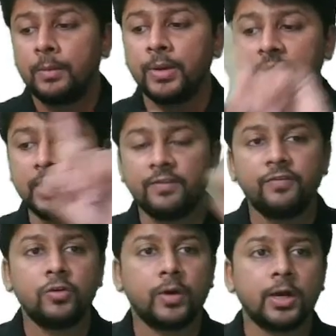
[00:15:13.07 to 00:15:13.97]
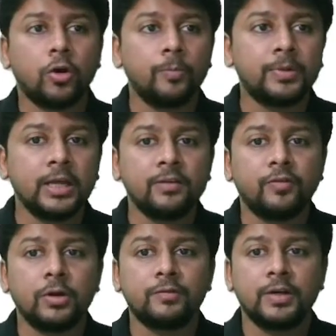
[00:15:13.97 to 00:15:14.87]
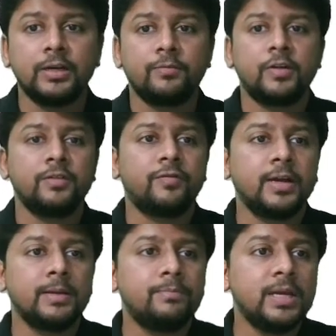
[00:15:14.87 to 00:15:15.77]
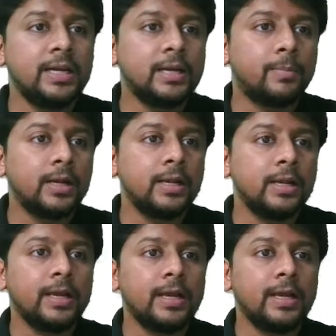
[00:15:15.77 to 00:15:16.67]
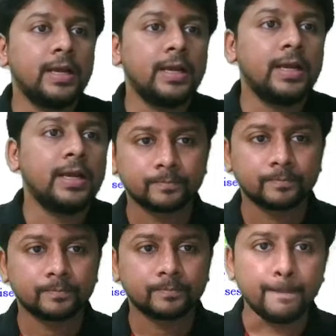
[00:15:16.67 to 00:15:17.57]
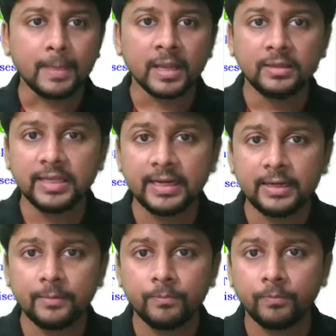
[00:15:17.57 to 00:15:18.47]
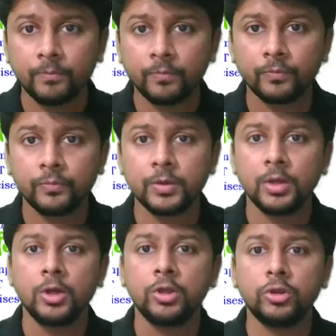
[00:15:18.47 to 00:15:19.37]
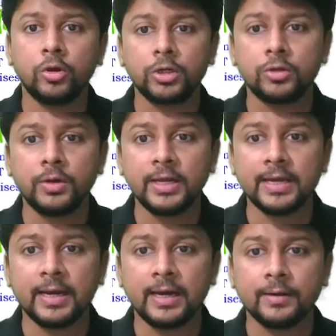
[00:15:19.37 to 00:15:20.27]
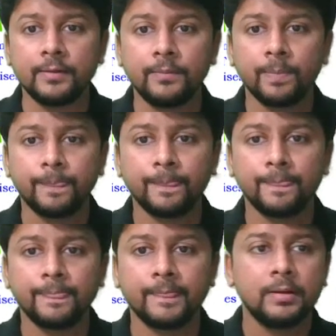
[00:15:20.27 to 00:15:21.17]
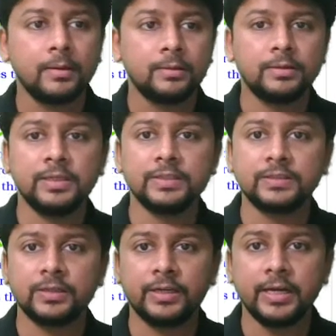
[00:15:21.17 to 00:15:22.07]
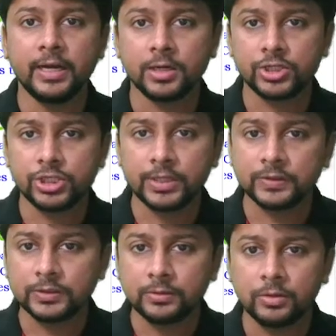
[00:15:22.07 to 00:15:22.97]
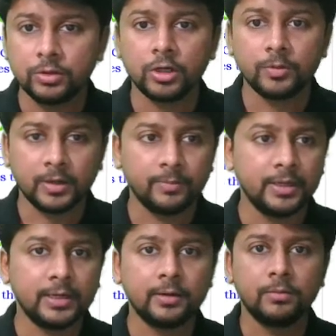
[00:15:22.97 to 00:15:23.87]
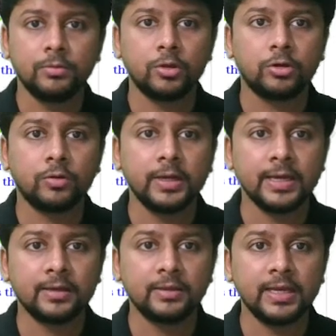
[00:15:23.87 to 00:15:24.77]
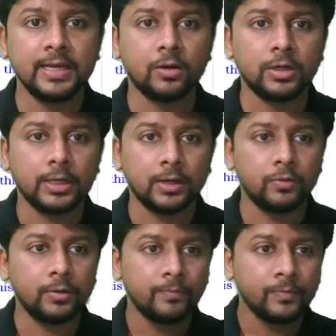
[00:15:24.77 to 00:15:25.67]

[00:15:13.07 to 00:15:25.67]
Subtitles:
But if you are opting for 115BAA, then not only are these deductions not permitted, not only are they not allowed,